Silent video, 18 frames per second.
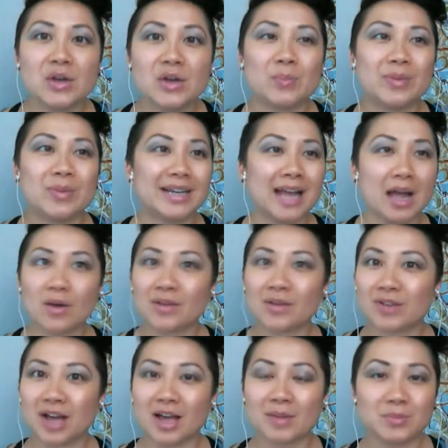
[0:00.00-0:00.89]
But now
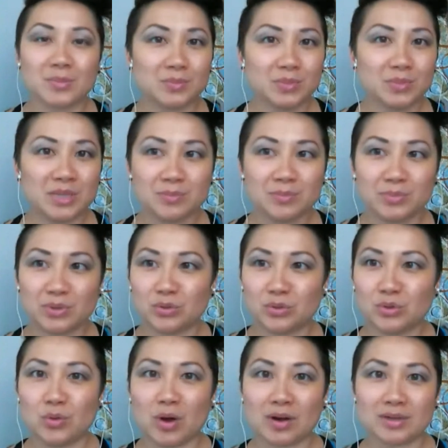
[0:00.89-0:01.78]
I've got people
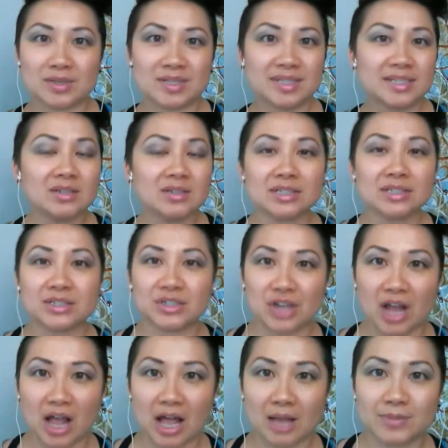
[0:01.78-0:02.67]
who are still in
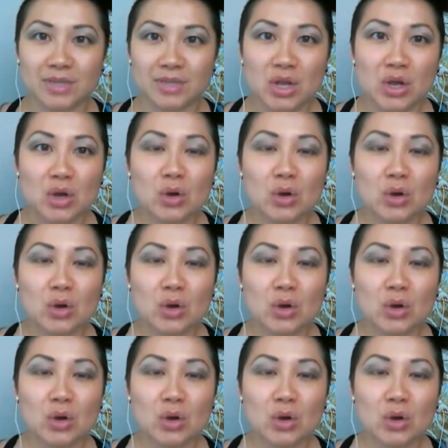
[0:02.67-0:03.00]
jobs